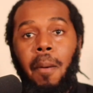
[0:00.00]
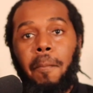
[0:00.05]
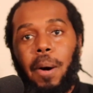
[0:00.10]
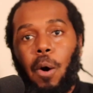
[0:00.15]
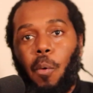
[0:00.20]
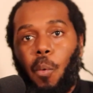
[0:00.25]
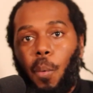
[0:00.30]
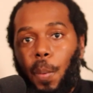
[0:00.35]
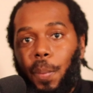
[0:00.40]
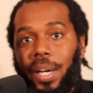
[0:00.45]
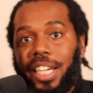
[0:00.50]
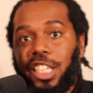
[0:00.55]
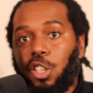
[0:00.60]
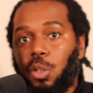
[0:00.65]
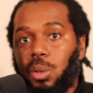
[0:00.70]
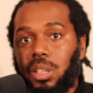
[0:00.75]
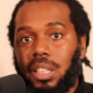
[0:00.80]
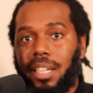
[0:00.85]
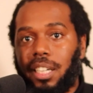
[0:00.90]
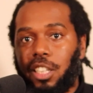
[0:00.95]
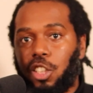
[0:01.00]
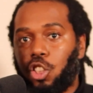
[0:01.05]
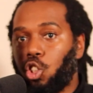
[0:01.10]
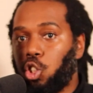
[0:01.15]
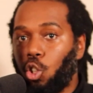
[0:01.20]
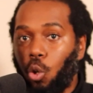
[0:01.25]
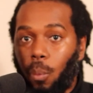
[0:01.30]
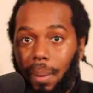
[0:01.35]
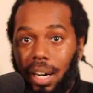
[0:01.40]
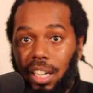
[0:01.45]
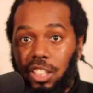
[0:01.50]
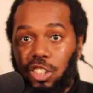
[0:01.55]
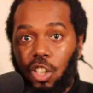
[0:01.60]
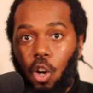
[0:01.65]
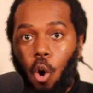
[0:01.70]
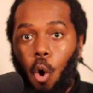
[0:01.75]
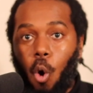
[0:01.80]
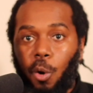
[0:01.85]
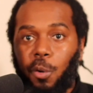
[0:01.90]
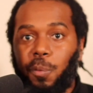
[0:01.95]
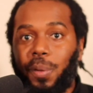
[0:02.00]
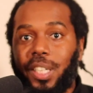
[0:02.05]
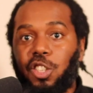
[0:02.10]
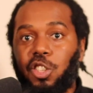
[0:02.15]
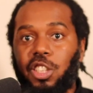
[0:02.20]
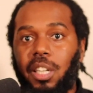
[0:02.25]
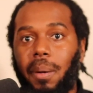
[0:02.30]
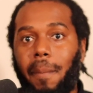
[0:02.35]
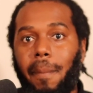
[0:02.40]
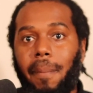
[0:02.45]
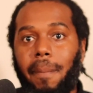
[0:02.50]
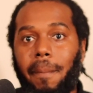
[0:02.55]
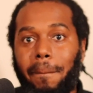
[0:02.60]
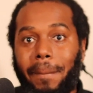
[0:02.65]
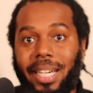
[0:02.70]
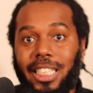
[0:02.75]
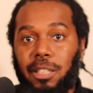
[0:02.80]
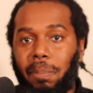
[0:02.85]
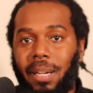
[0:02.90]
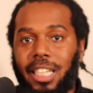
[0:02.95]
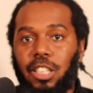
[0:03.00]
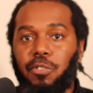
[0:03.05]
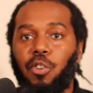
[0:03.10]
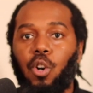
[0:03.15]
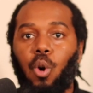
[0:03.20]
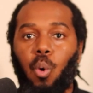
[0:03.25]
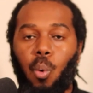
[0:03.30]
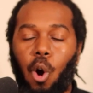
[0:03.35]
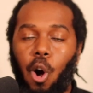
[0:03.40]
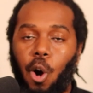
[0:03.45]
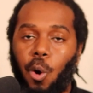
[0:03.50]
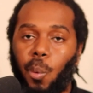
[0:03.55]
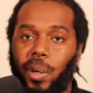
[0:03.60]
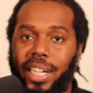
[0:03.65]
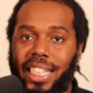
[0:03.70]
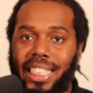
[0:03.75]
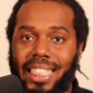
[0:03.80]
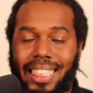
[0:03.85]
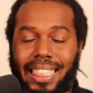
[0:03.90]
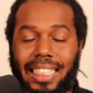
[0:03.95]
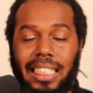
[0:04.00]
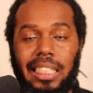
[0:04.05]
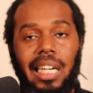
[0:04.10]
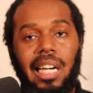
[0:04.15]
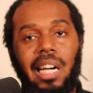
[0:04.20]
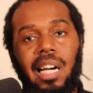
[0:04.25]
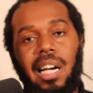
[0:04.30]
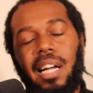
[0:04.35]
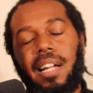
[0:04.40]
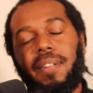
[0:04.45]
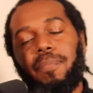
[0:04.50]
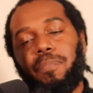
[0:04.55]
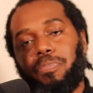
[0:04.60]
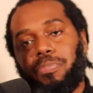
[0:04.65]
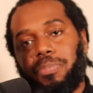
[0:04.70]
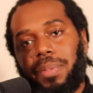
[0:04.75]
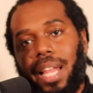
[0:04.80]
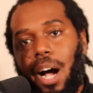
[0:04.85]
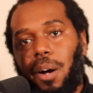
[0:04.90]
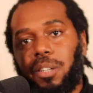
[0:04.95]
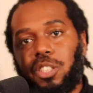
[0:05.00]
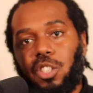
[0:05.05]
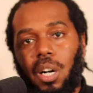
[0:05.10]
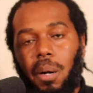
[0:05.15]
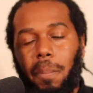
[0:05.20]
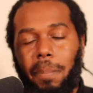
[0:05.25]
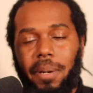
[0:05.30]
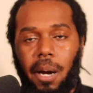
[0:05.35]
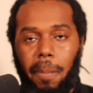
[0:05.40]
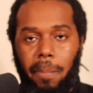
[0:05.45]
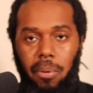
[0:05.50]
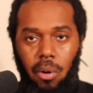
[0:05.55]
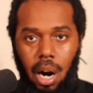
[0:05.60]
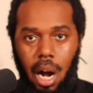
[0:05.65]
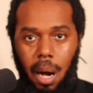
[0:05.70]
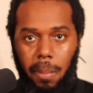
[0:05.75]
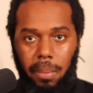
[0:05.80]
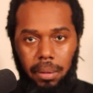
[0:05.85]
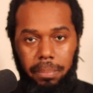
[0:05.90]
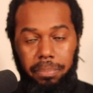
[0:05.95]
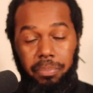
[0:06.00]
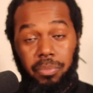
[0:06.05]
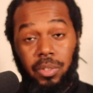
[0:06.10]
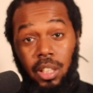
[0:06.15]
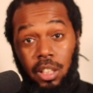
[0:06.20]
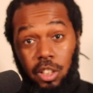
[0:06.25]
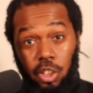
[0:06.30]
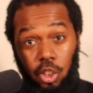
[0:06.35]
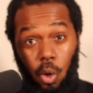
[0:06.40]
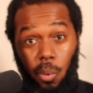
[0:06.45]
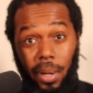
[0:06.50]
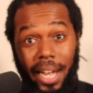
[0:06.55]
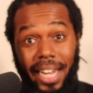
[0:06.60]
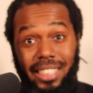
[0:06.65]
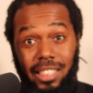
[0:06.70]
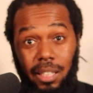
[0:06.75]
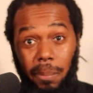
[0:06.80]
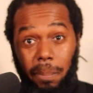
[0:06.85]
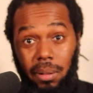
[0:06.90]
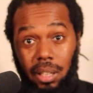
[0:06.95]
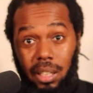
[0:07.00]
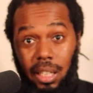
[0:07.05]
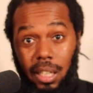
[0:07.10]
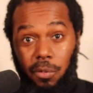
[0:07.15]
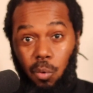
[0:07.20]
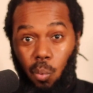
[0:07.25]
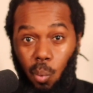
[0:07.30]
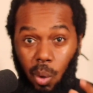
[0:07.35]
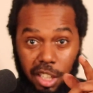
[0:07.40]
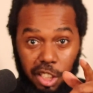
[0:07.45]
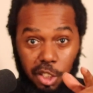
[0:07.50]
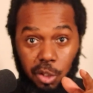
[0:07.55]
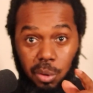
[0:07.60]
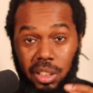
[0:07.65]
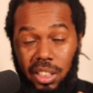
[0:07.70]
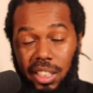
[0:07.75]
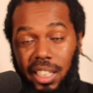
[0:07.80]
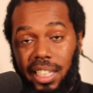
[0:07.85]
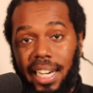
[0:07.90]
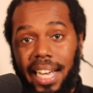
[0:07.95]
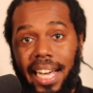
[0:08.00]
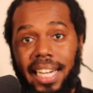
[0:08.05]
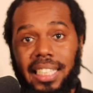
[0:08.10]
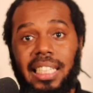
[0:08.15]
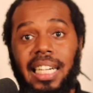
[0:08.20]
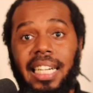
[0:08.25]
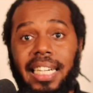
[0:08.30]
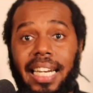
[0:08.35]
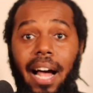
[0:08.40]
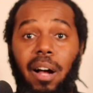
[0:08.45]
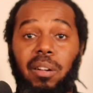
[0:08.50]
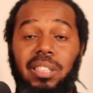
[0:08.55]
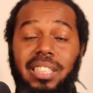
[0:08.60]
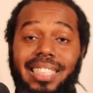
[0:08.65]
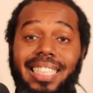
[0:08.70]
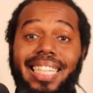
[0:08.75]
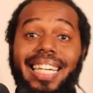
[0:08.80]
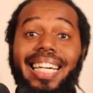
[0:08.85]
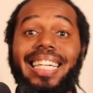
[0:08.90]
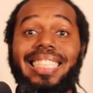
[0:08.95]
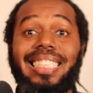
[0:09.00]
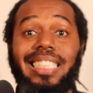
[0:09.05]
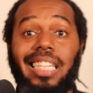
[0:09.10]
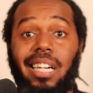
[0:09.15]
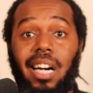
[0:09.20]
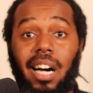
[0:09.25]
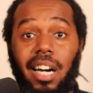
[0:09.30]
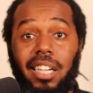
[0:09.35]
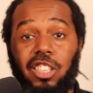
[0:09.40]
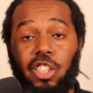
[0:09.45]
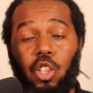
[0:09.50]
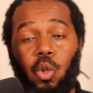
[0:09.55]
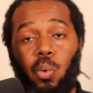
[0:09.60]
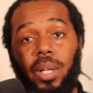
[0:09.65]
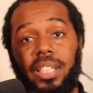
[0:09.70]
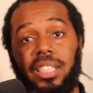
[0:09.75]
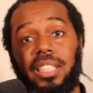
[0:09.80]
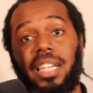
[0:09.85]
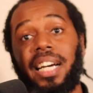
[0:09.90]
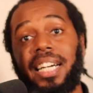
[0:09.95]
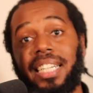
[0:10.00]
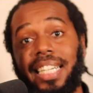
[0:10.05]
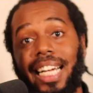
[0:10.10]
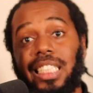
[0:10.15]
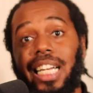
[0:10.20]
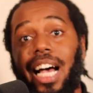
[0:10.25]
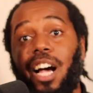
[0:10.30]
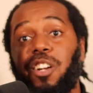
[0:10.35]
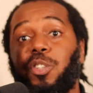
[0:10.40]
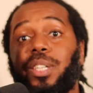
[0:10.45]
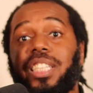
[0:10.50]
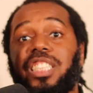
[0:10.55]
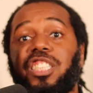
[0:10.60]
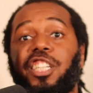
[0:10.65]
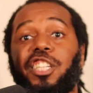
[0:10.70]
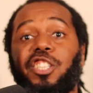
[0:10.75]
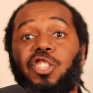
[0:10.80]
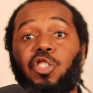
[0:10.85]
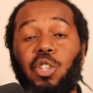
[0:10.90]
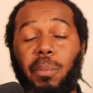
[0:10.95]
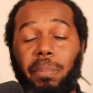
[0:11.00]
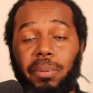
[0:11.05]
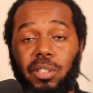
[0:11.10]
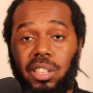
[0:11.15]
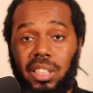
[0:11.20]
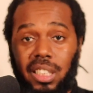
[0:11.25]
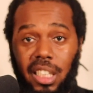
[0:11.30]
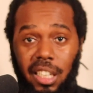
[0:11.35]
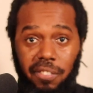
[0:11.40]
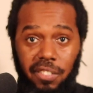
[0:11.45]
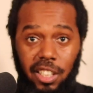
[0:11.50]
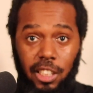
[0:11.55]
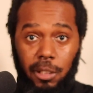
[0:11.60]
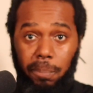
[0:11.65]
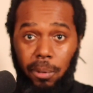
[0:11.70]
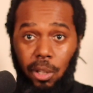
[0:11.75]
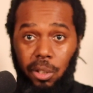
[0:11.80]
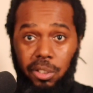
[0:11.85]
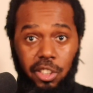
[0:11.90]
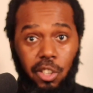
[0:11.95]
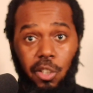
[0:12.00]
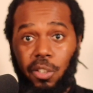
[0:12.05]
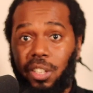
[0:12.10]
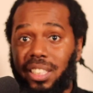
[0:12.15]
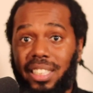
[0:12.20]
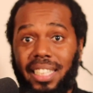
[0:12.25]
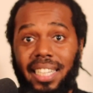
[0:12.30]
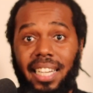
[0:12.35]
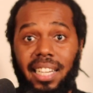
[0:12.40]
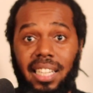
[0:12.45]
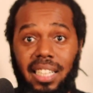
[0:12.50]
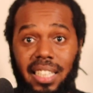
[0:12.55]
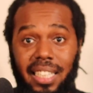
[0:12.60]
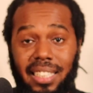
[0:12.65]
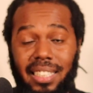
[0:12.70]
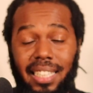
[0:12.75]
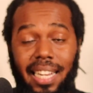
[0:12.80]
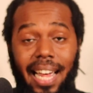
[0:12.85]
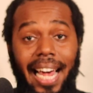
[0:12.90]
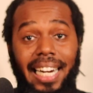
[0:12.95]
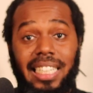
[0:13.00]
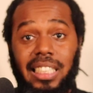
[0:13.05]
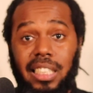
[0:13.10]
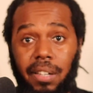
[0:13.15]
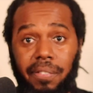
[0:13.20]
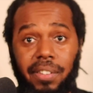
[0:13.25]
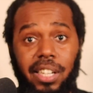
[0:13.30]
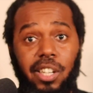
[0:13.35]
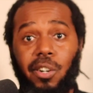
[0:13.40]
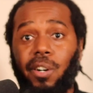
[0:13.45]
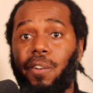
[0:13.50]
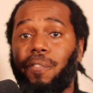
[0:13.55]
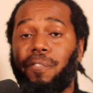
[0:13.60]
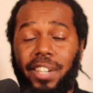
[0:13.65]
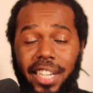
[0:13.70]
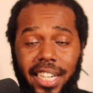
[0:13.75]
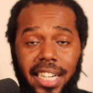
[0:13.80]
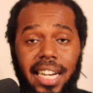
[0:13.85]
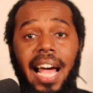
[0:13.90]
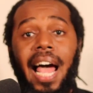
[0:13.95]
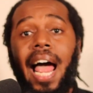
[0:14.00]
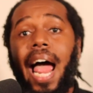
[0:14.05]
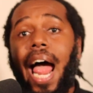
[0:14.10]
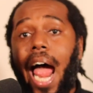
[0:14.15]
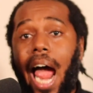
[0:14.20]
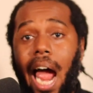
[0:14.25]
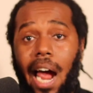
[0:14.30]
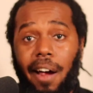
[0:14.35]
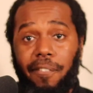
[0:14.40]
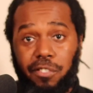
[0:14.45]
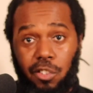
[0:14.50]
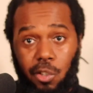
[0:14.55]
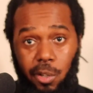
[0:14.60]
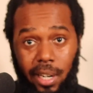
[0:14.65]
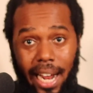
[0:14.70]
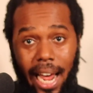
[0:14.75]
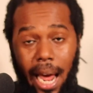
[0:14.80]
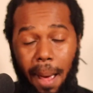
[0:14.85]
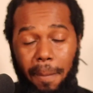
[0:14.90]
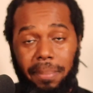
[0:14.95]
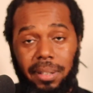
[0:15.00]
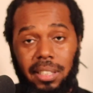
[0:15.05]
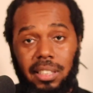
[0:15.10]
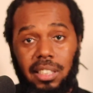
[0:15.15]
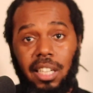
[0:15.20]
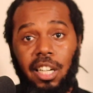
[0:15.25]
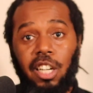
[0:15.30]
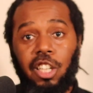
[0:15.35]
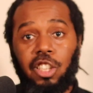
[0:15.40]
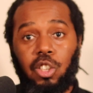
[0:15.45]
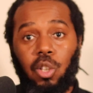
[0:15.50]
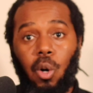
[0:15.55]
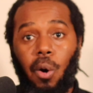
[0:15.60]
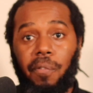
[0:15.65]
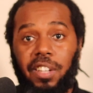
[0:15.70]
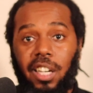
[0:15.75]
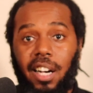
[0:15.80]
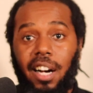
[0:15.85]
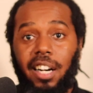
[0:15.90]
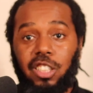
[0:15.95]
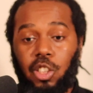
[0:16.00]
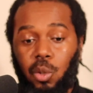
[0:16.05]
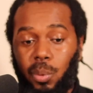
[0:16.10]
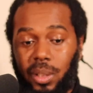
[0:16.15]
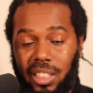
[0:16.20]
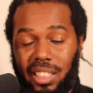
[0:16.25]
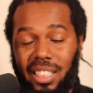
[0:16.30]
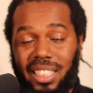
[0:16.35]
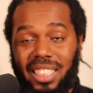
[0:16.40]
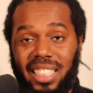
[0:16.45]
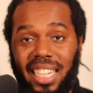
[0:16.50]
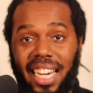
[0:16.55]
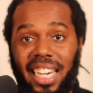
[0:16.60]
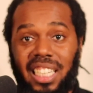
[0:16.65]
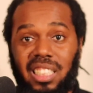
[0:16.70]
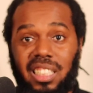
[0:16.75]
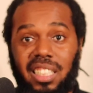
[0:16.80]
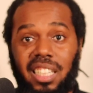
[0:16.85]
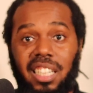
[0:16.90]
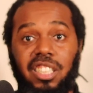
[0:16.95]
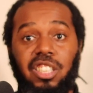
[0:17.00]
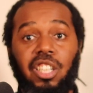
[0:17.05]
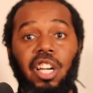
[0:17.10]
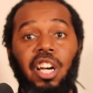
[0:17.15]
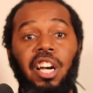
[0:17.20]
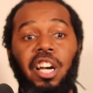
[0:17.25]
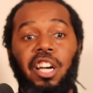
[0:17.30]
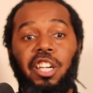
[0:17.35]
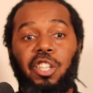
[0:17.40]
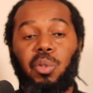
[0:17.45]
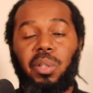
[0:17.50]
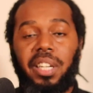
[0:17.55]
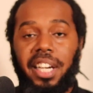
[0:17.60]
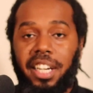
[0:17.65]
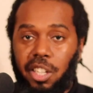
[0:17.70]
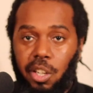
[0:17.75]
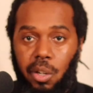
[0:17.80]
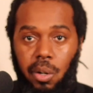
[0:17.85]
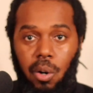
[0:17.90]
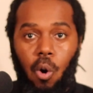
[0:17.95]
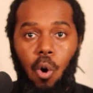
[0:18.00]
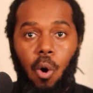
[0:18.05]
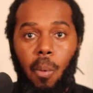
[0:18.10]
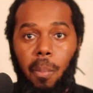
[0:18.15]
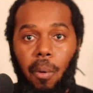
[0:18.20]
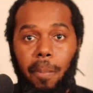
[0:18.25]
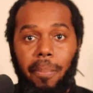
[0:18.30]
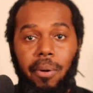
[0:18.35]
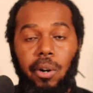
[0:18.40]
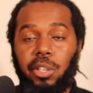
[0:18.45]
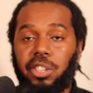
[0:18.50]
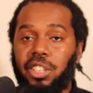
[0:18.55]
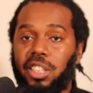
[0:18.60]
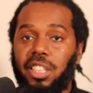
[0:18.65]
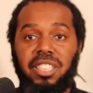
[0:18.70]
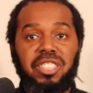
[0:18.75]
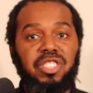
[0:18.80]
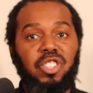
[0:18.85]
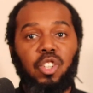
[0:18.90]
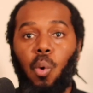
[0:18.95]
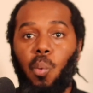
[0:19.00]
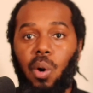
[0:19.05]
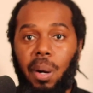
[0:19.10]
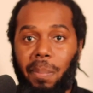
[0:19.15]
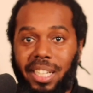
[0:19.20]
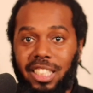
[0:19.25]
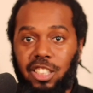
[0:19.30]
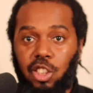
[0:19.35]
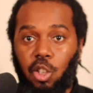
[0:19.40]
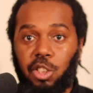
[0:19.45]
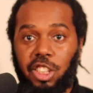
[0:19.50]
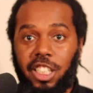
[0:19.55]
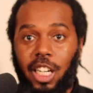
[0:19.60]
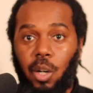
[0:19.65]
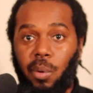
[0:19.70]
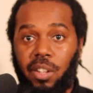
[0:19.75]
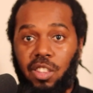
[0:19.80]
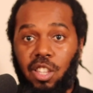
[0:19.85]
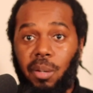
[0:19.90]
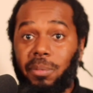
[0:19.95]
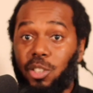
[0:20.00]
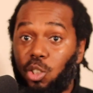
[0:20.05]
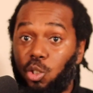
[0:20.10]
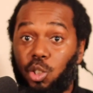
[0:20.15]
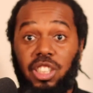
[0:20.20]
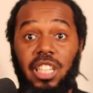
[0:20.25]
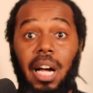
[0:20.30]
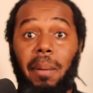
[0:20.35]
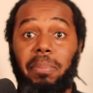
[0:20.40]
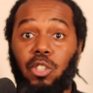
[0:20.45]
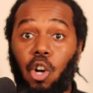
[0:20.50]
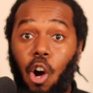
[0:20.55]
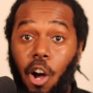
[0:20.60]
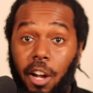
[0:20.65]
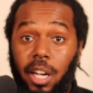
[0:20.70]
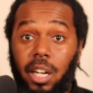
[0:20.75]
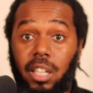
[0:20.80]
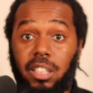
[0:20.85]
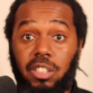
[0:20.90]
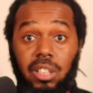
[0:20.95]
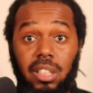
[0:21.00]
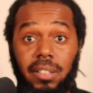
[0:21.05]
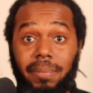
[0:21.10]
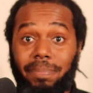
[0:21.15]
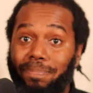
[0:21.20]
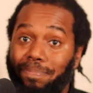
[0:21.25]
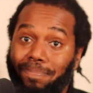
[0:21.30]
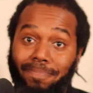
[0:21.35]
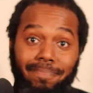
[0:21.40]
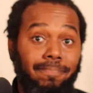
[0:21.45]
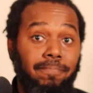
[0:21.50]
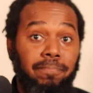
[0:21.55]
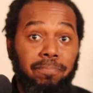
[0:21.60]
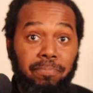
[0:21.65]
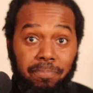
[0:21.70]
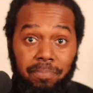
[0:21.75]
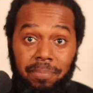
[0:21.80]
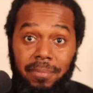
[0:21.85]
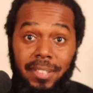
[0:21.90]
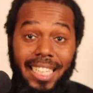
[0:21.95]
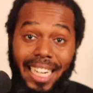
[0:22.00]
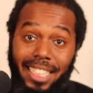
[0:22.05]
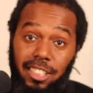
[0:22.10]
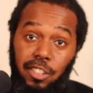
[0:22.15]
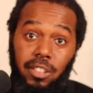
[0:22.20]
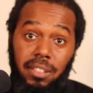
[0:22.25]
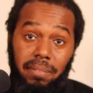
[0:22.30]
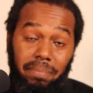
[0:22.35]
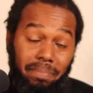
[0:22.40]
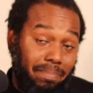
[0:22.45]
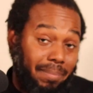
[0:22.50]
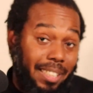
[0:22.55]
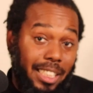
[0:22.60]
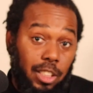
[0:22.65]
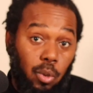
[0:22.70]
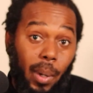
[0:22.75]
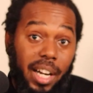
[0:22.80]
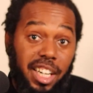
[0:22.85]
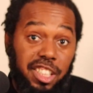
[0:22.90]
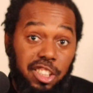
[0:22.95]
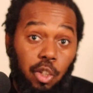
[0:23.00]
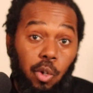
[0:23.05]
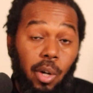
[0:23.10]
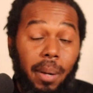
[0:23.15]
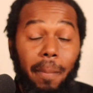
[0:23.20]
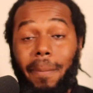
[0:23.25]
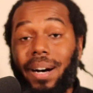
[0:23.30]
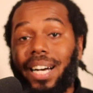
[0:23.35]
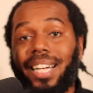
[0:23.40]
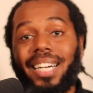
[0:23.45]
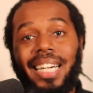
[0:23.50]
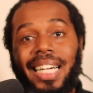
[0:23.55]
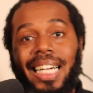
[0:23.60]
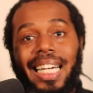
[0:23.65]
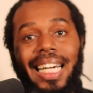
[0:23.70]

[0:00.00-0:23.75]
But when we use it too much or we use it misplaced for the wrong reasons, now it's going to be a problem. So that's the belief. What do you see it as? Now, C is the consequence. That's how you continue to perceive this person or this activity or event after it happens. So if the consequence in this case is you think they're a horrible person, you don't want to be associated with them, so you stop talking to them, that's a way to do it. But